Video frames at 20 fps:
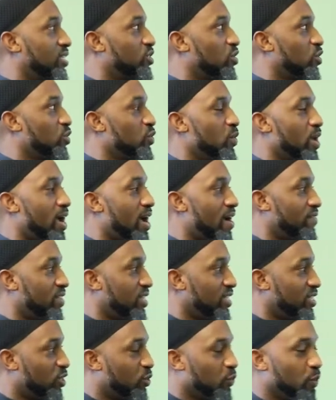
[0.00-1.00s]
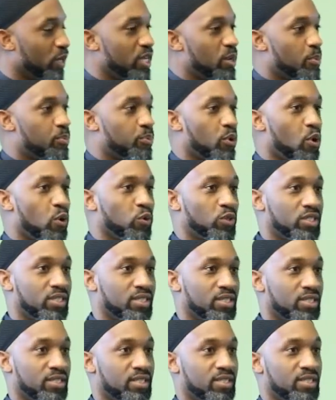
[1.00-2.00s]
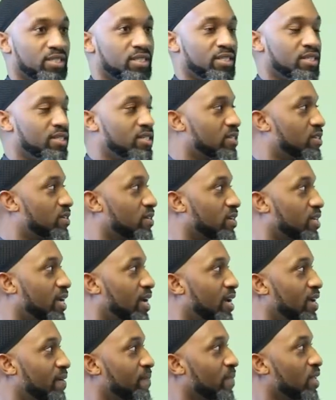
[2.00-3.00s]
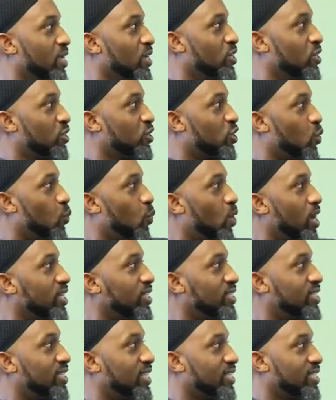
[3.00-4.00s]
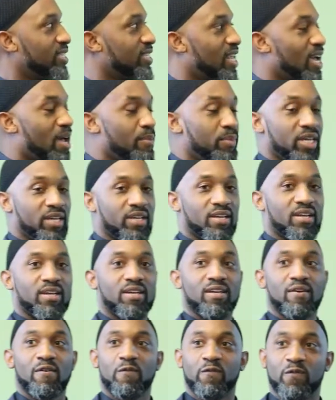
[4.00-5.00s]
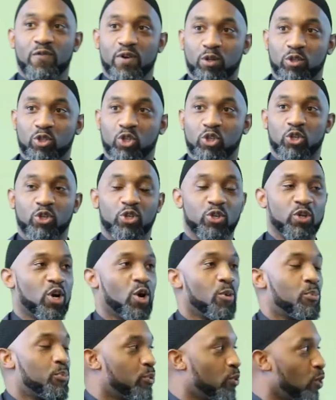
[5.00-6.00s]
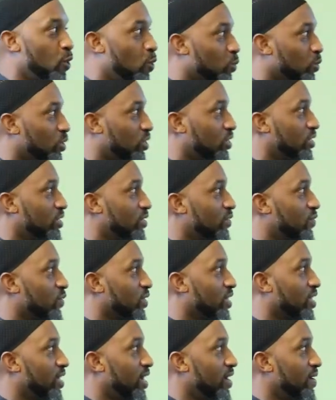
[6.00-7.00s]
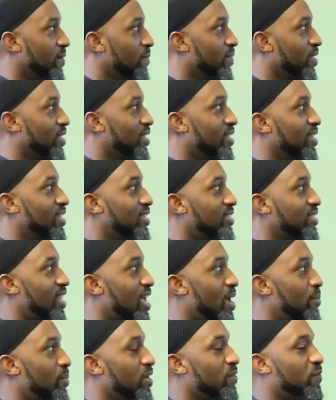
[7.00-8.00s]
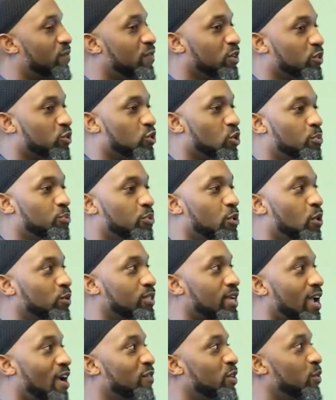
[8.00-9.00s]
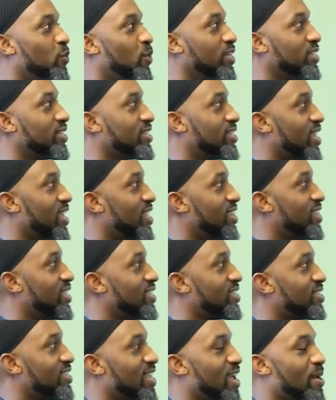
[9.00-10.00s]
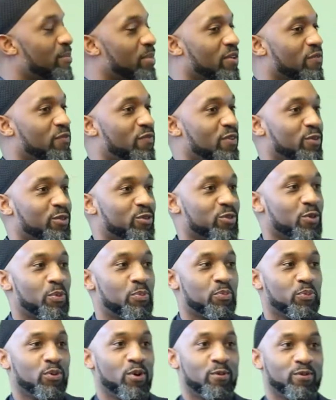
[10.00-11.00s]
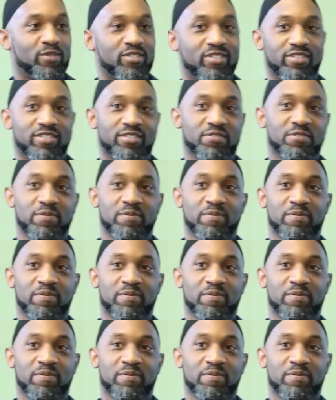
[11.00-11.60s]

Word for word: So you have these three approaches, okay? So one is the Islamic filter approach, Okay? Islamic filter approach. Everyone say the Islamic filter approach.